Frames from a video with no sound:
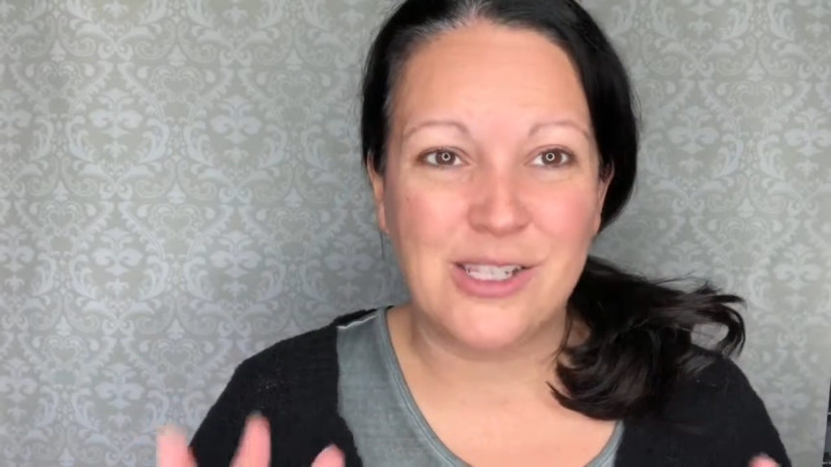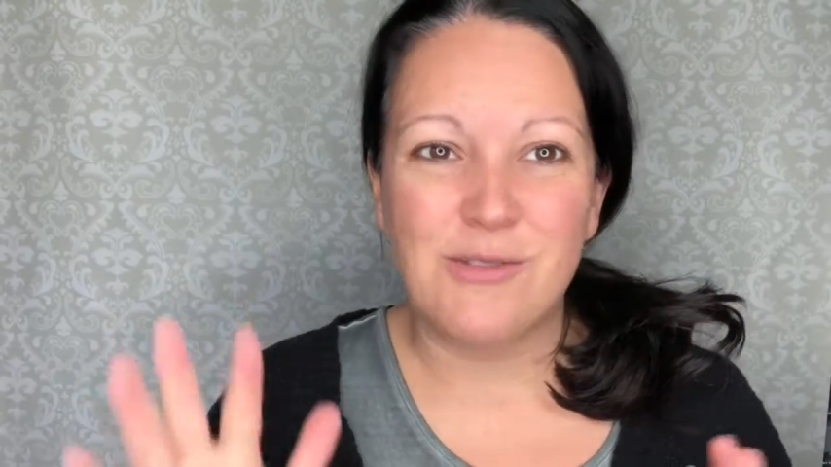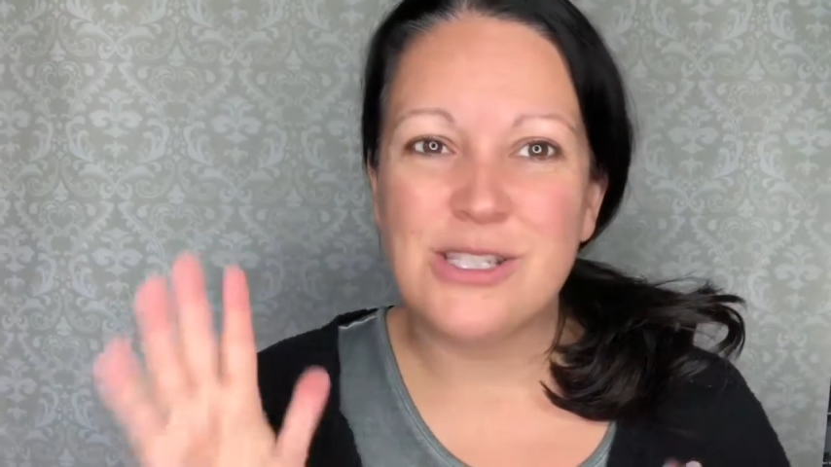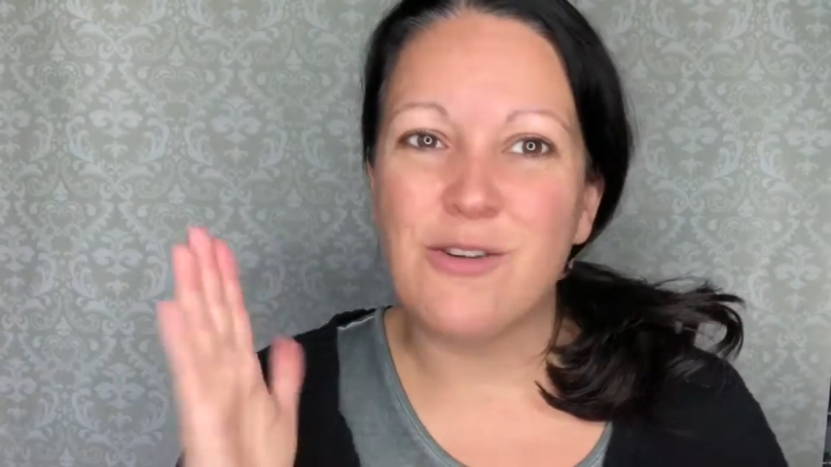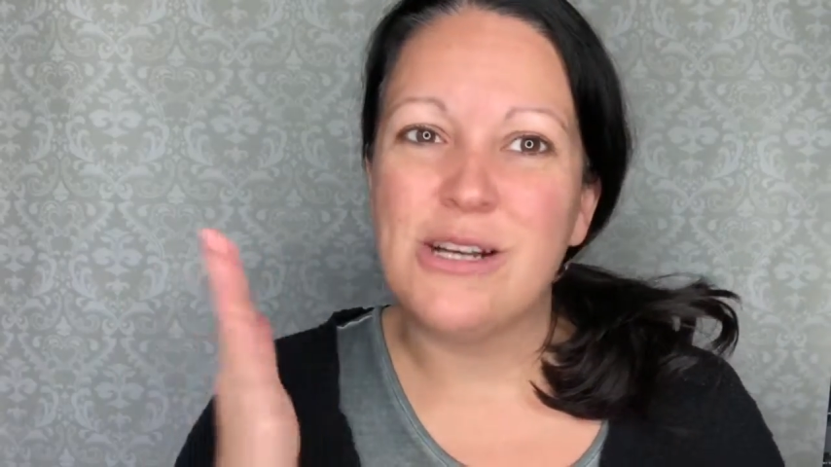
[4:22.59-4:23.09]

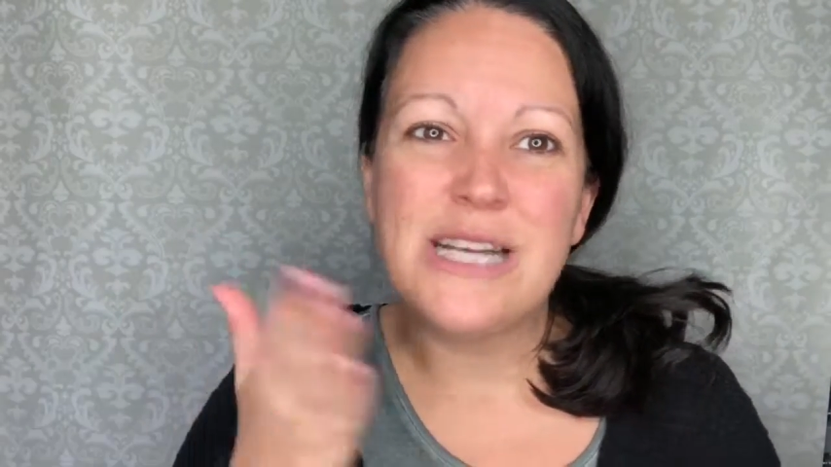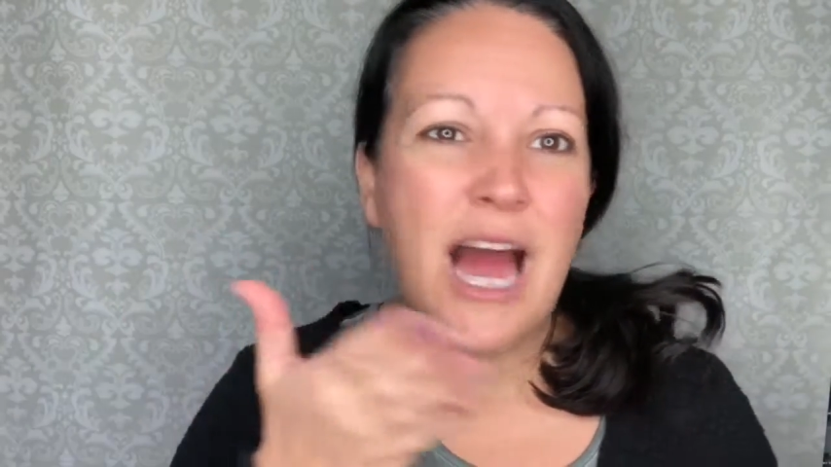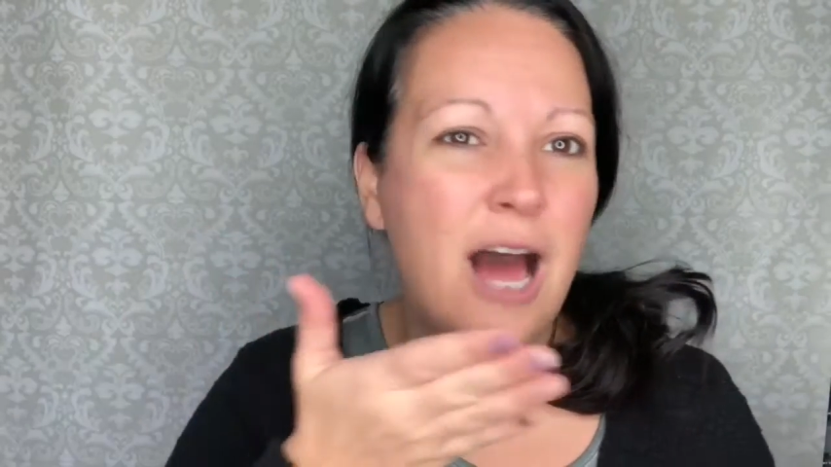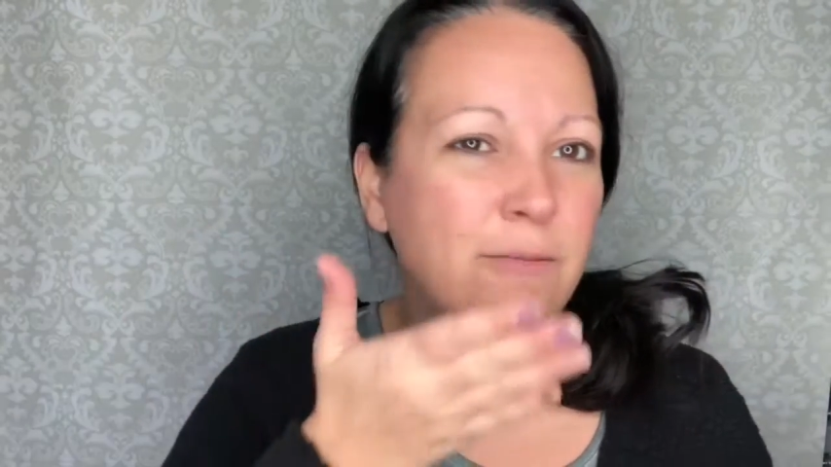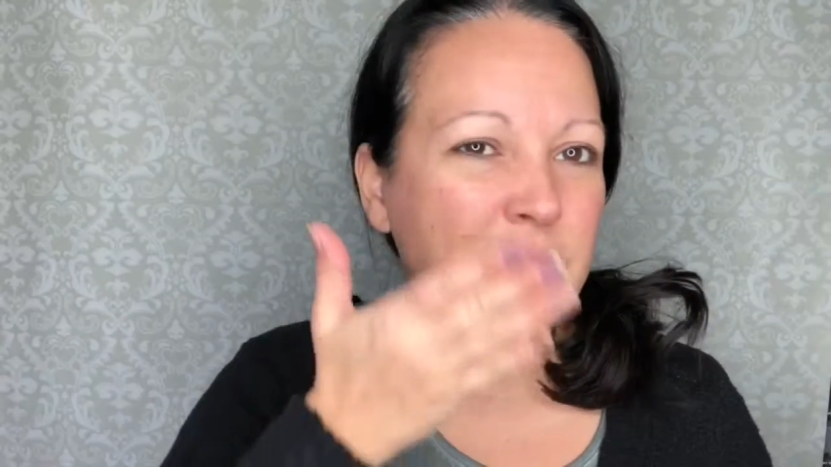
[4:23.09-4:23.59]
So it's going to
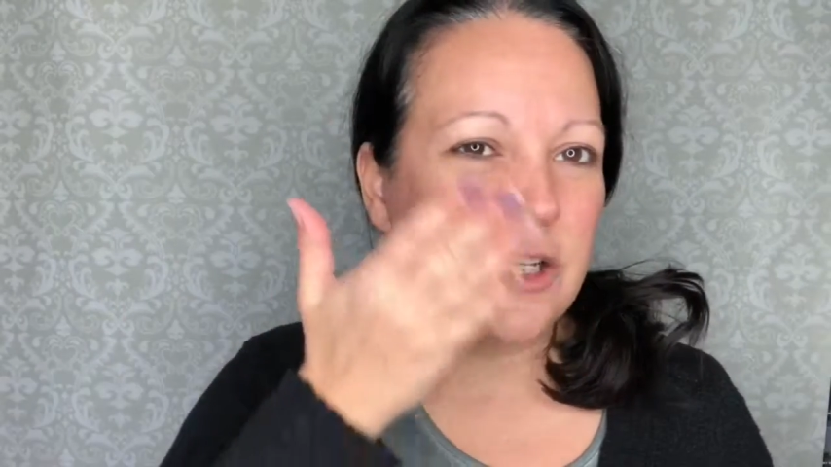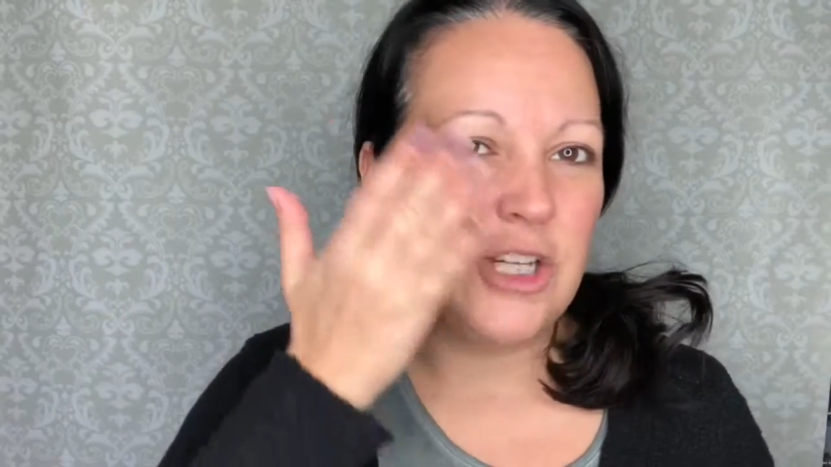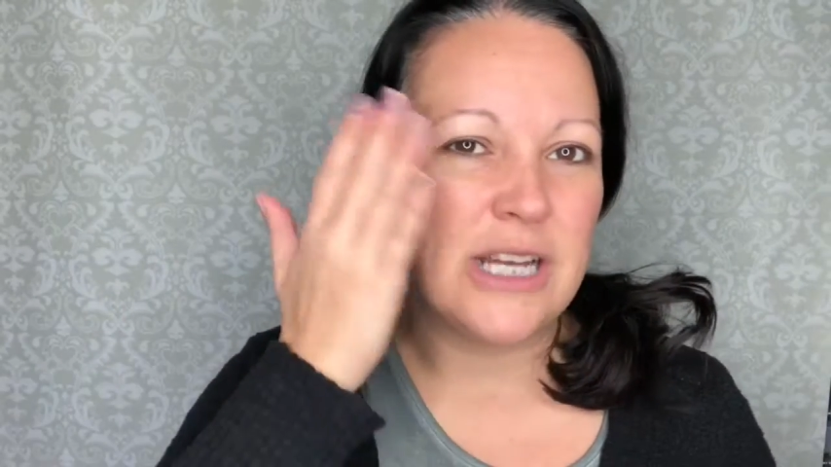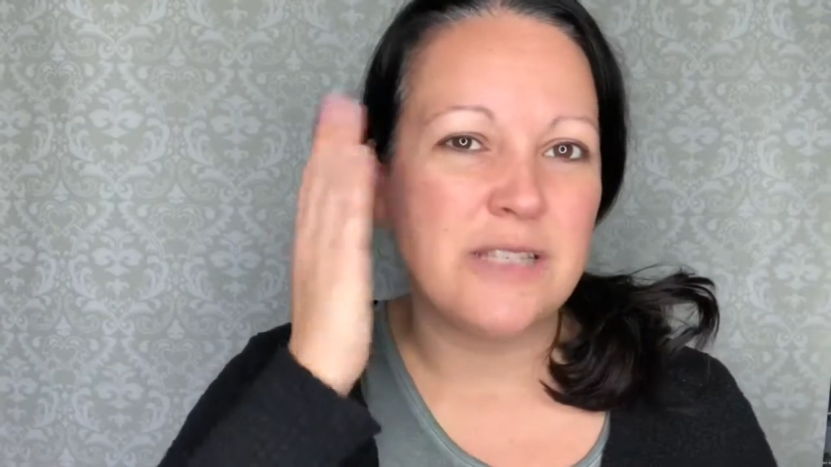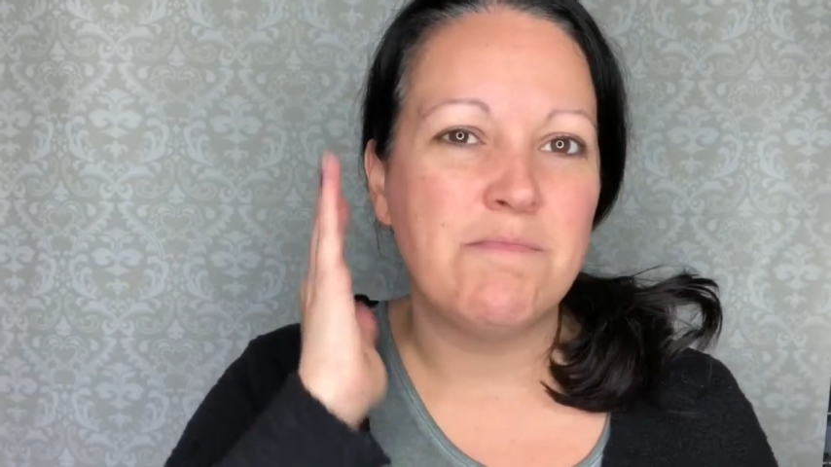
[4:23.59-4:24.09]
help to
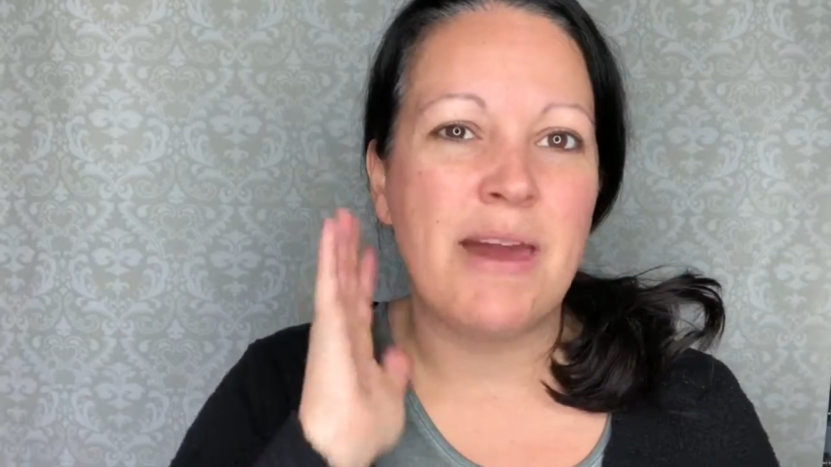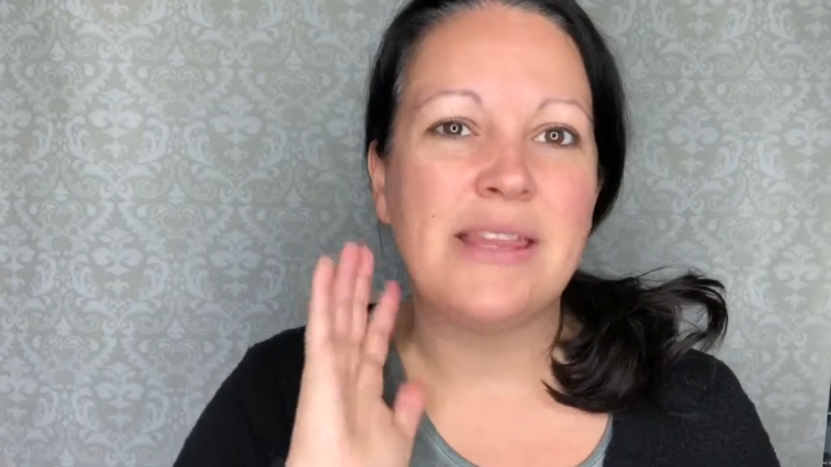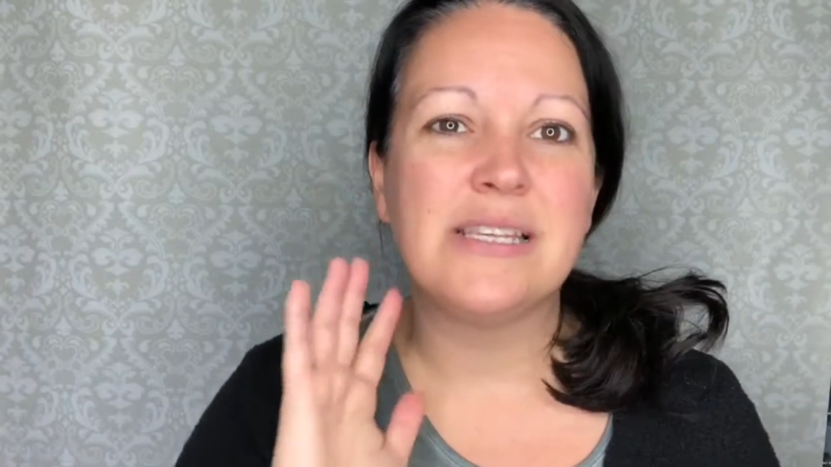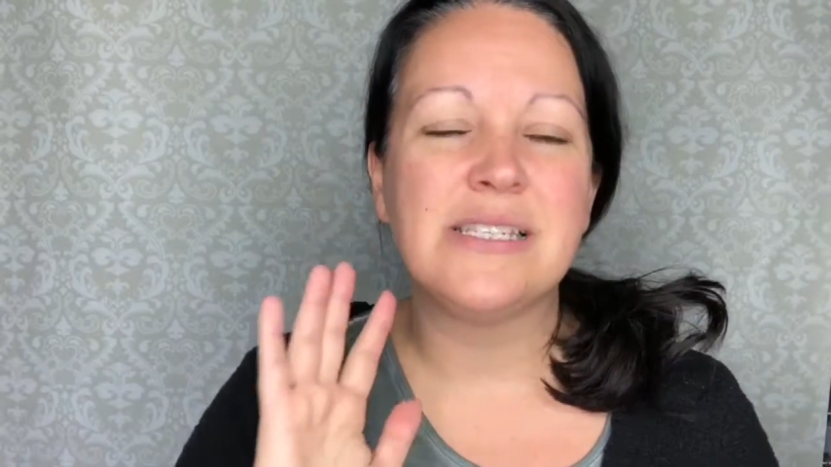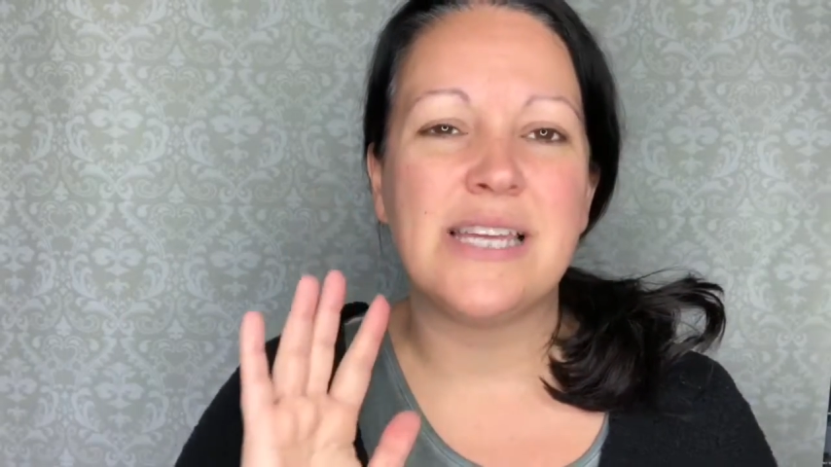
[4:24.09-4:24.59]
just
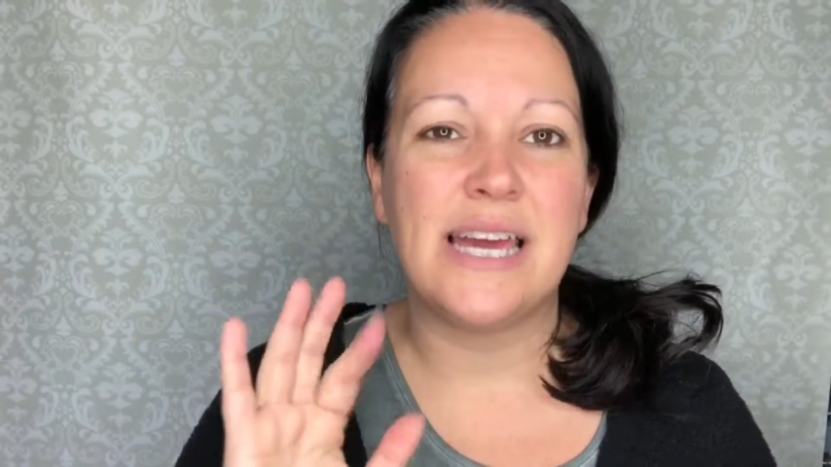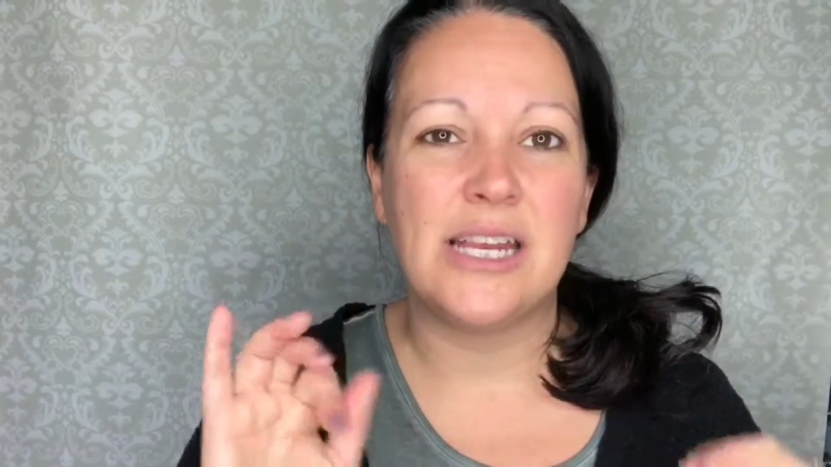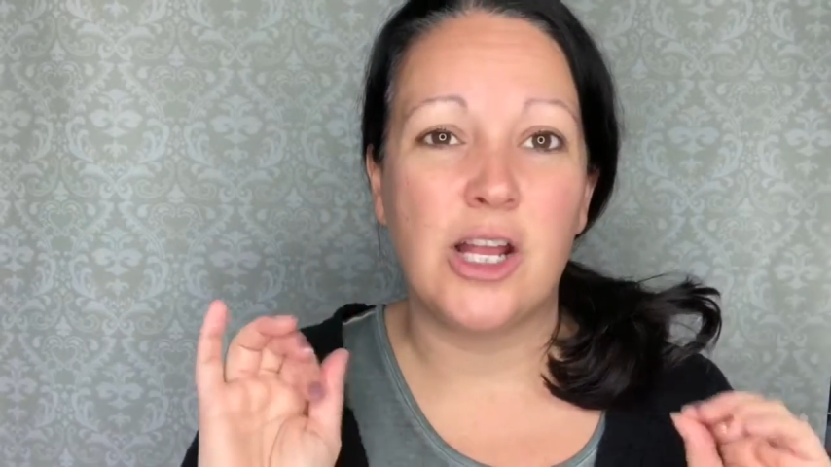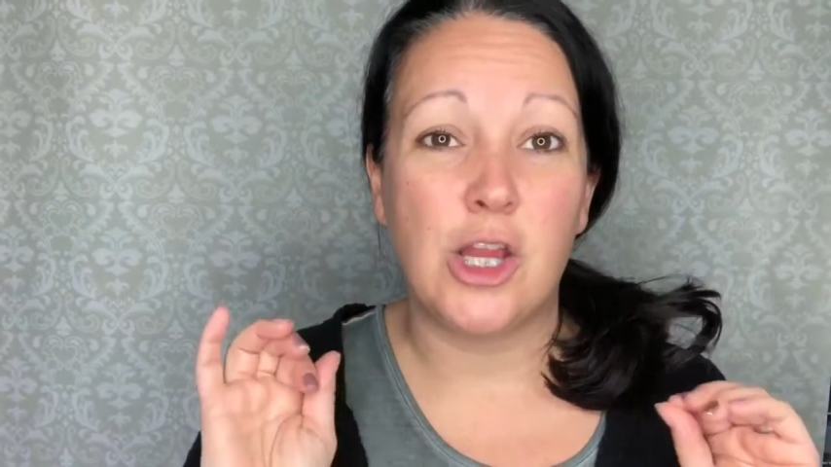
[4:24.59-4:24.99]
make the skin